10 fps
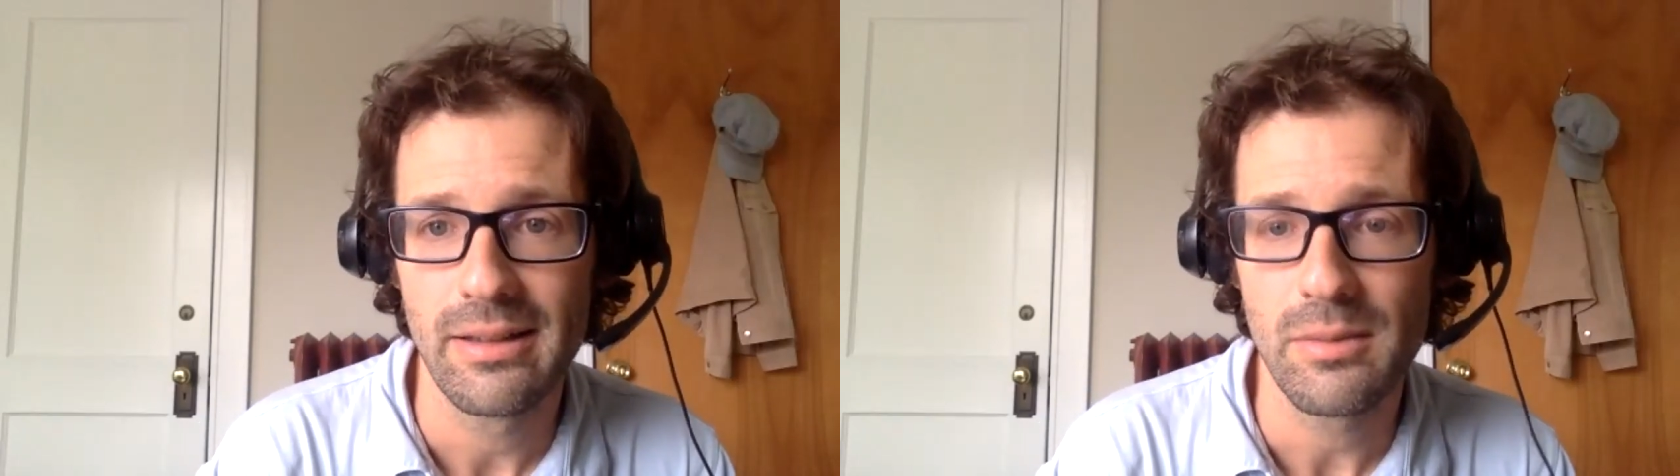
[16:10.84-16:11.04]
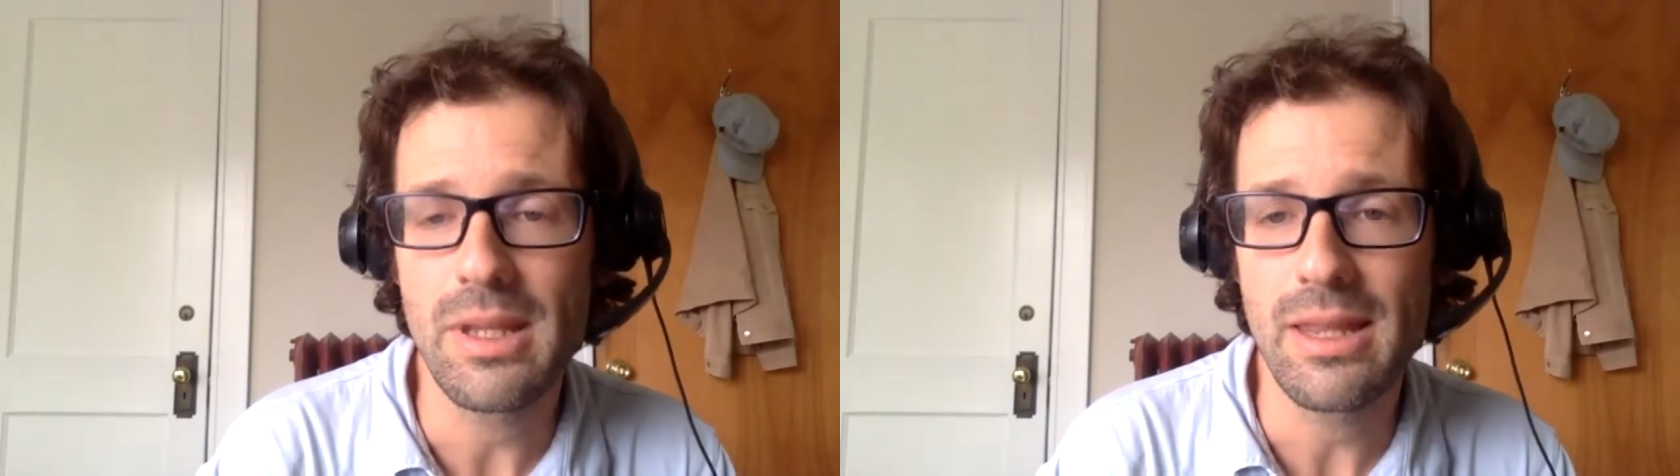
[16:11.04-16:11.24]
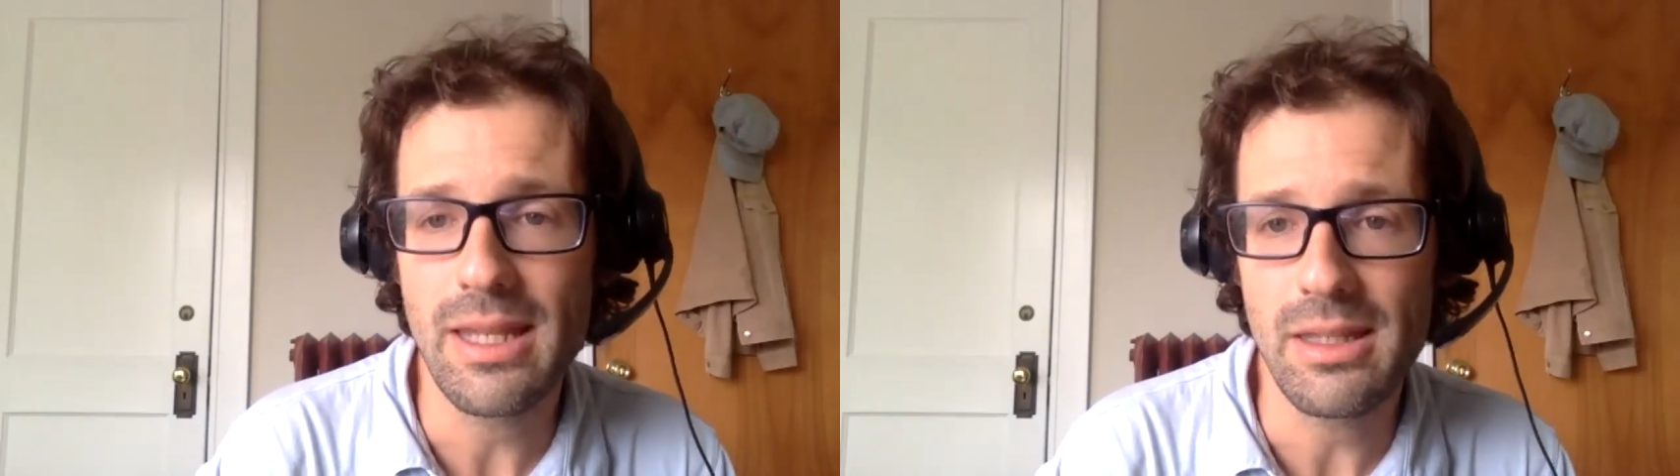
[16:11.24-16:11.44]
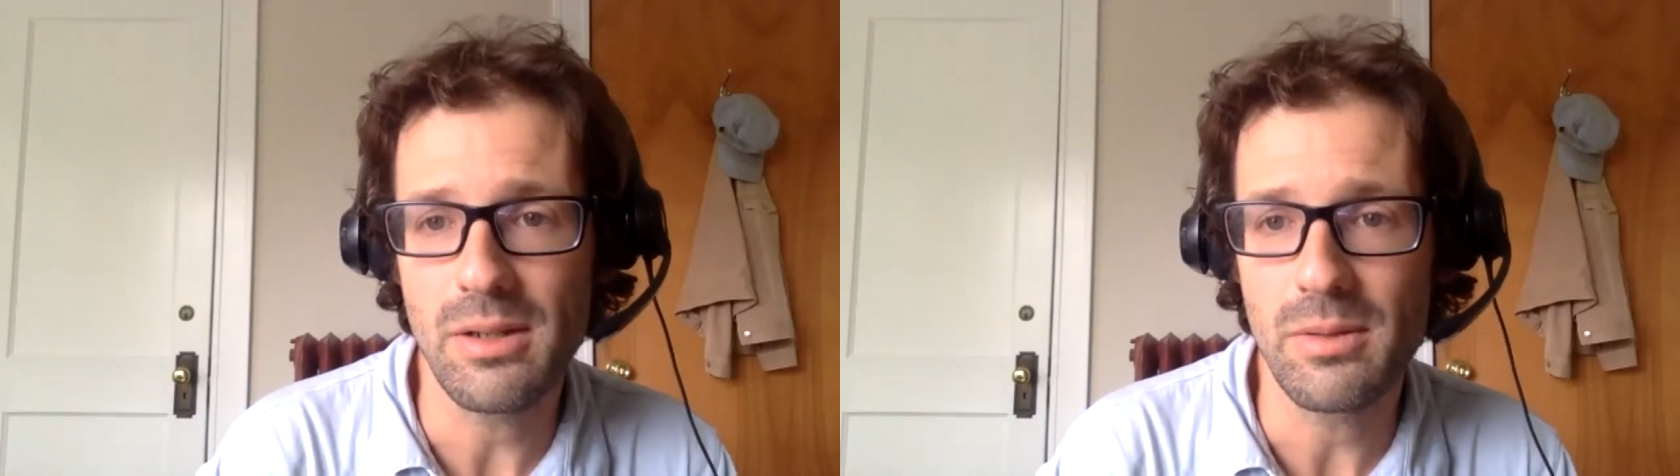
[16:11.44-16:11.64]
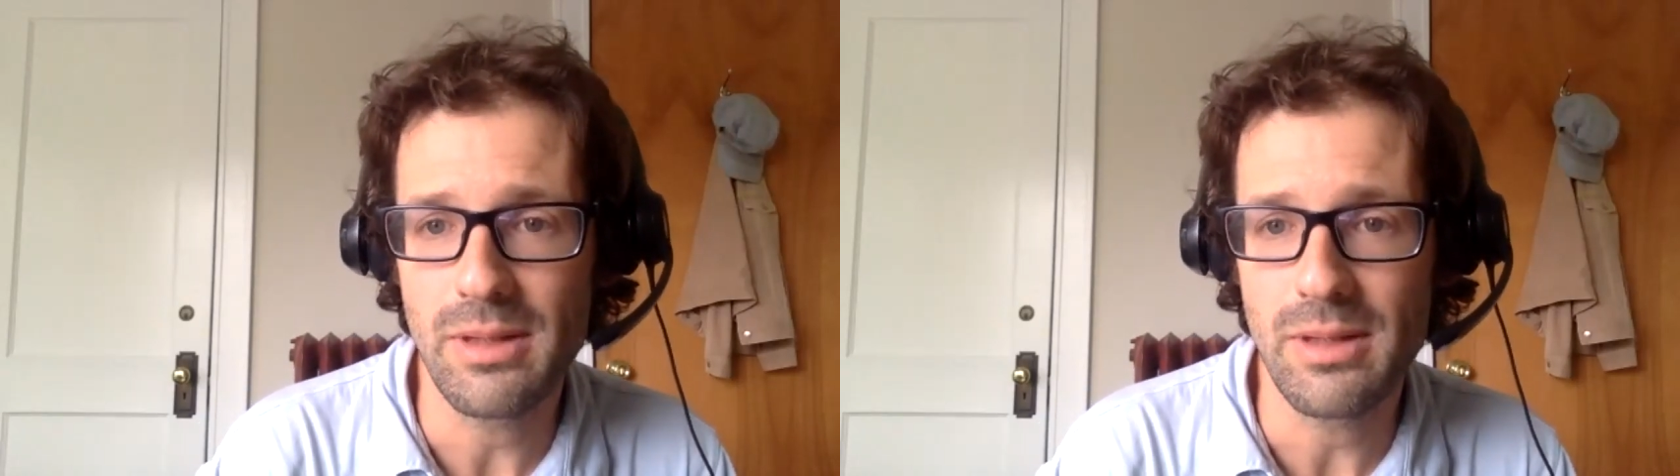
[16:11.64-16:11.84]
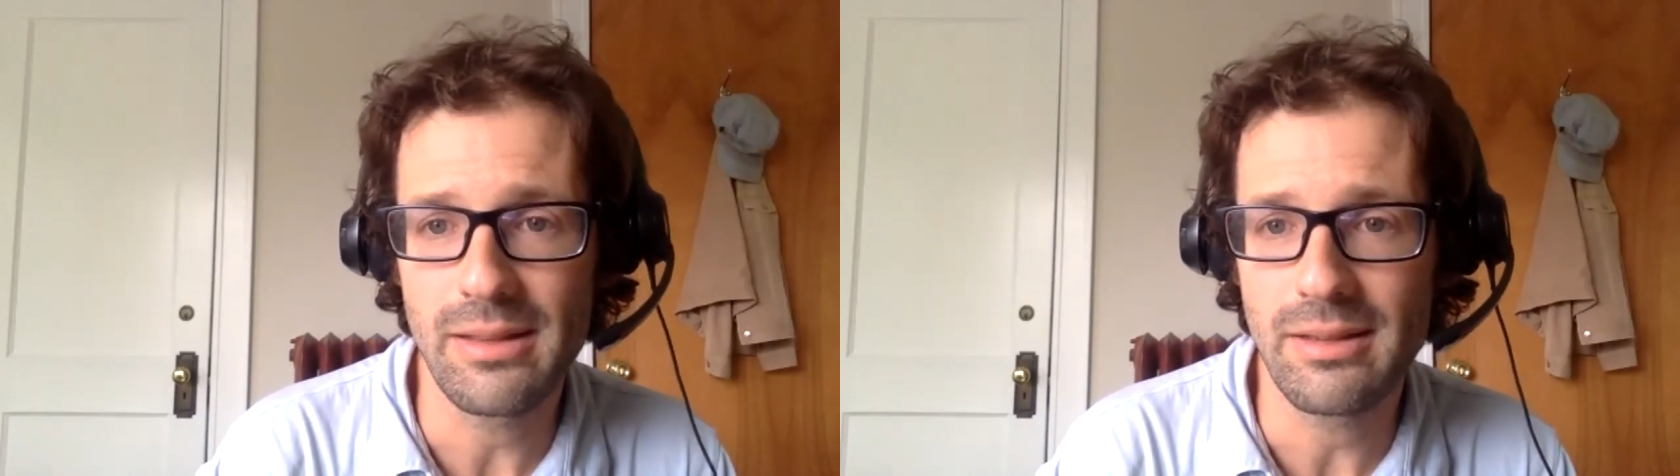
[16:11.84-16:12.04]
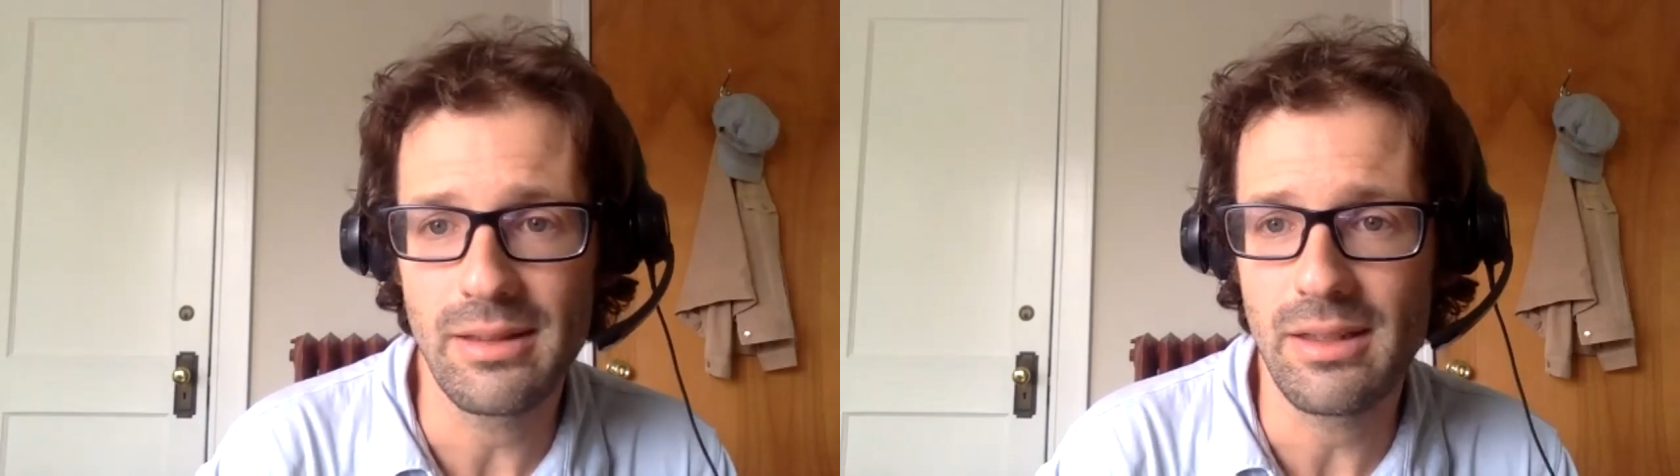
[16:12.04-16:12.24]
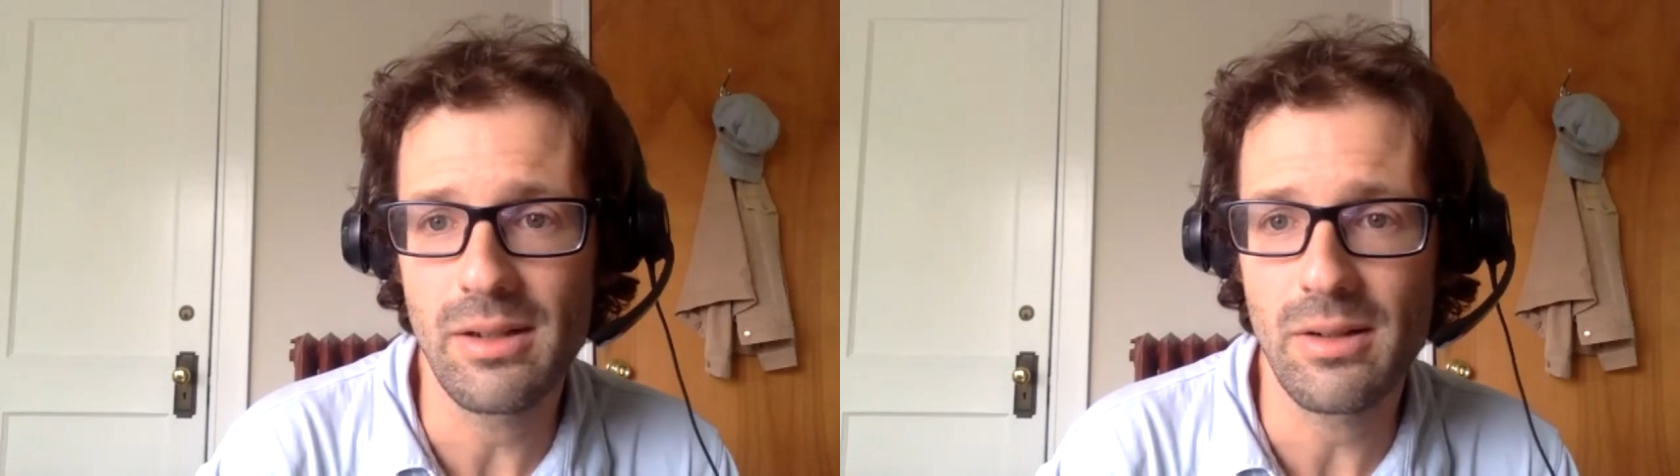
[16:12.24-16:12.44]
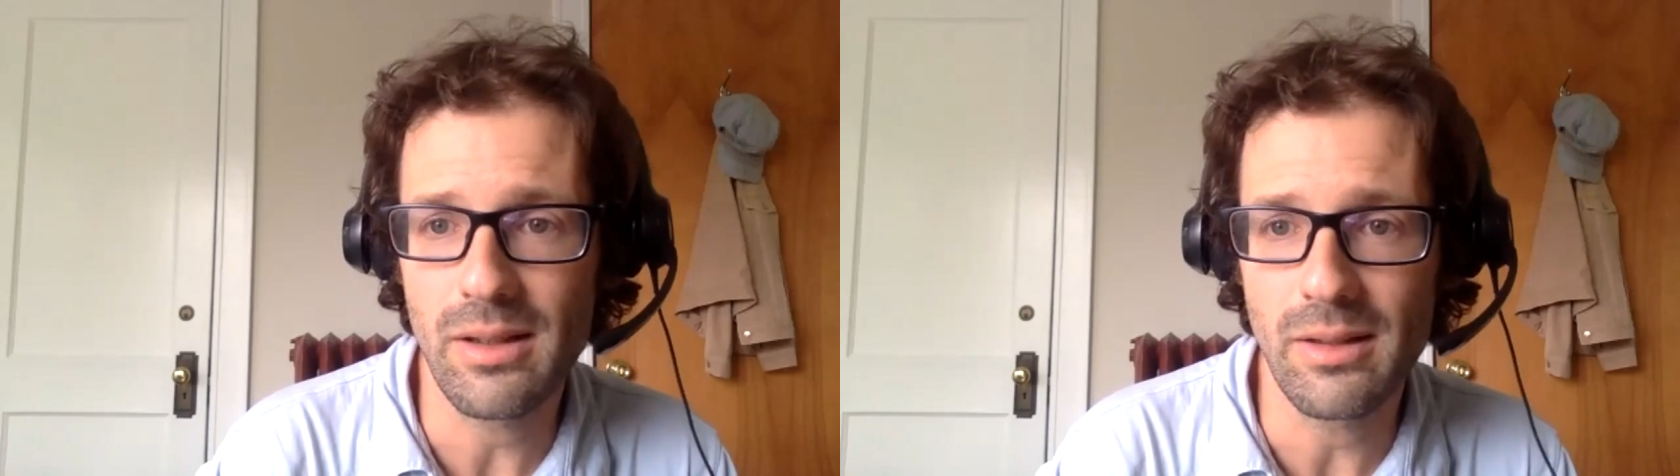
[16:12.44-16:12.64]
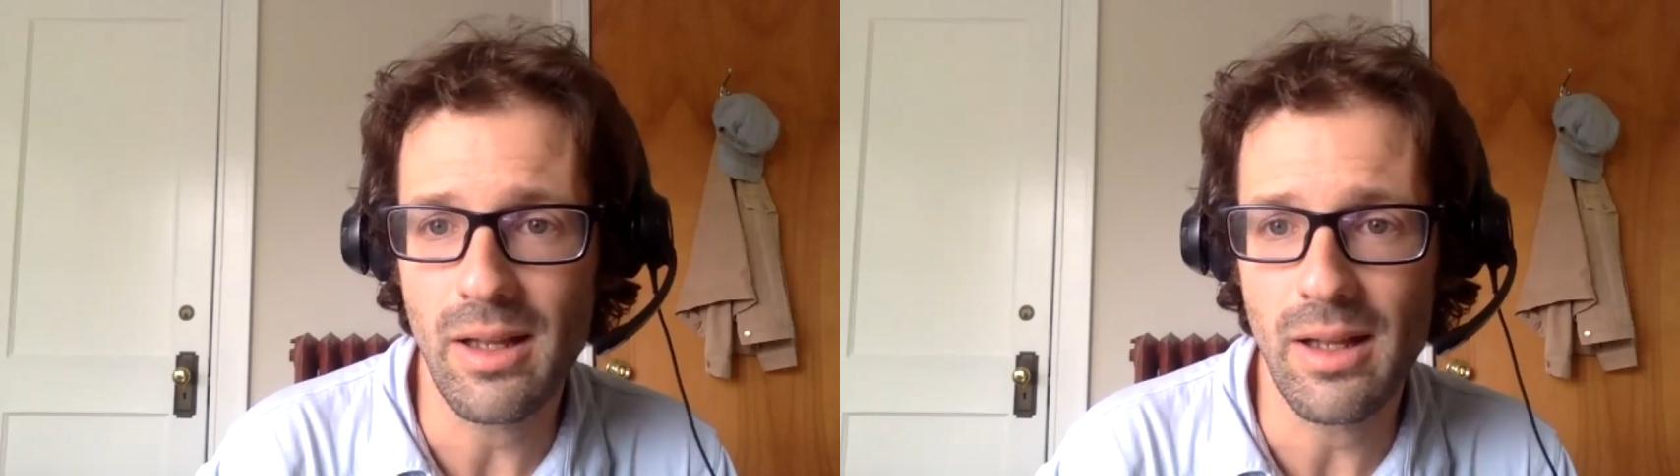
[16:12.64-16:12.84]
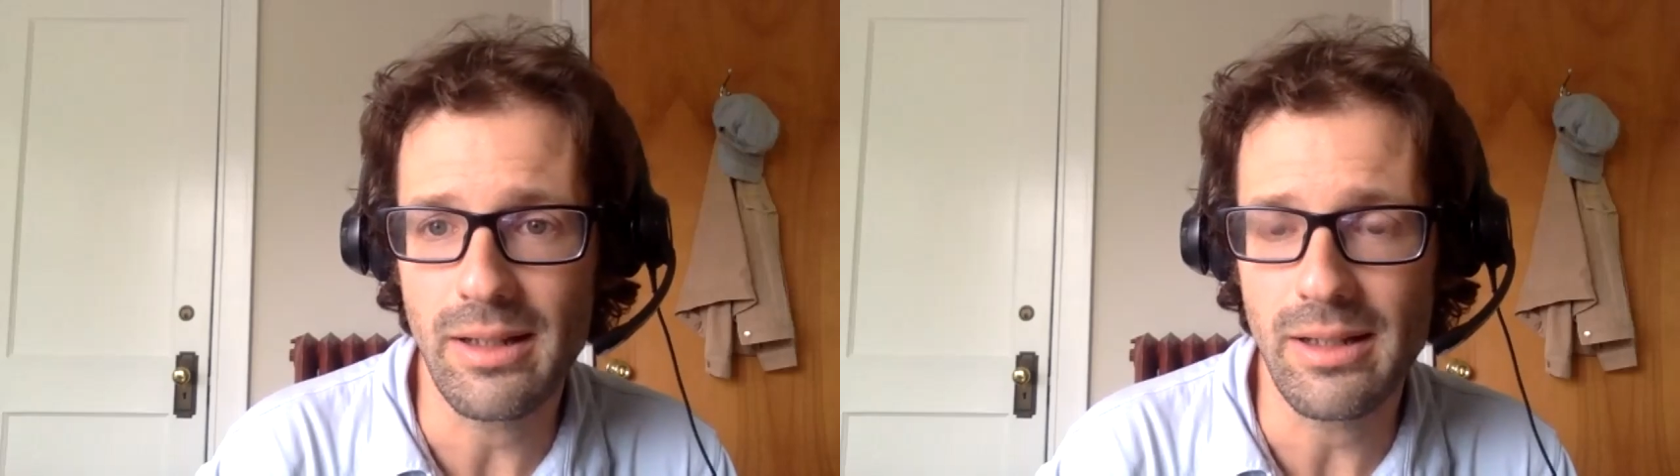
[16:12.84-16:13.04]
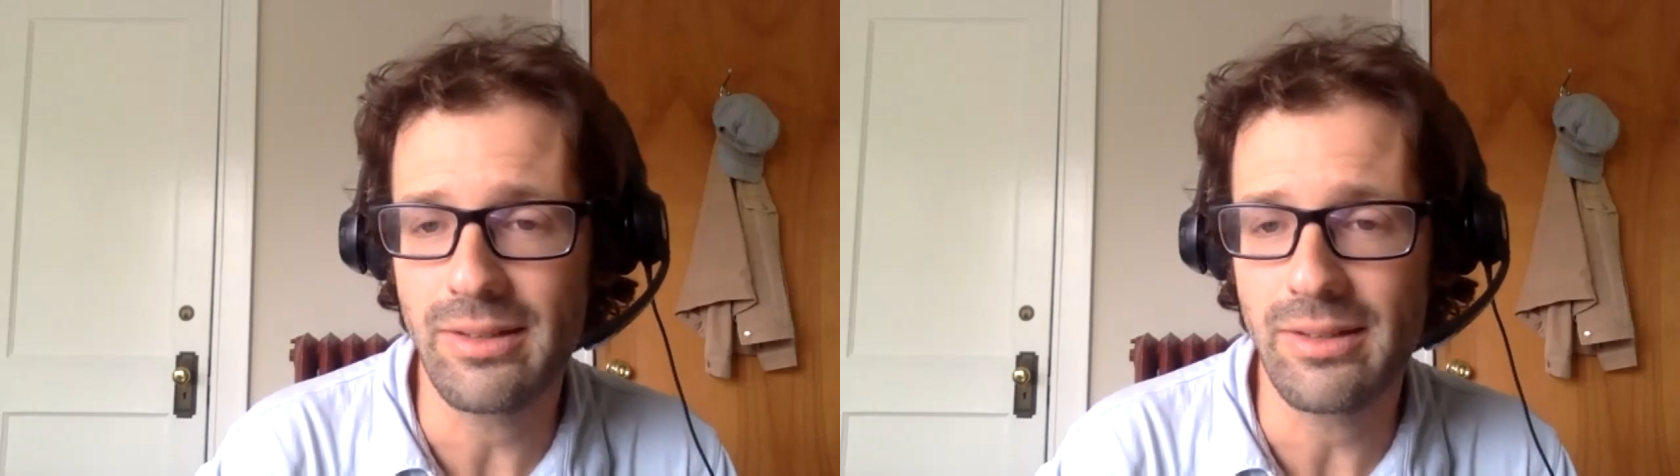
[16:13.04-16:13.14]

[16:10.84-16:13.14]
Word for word: within you that's here all along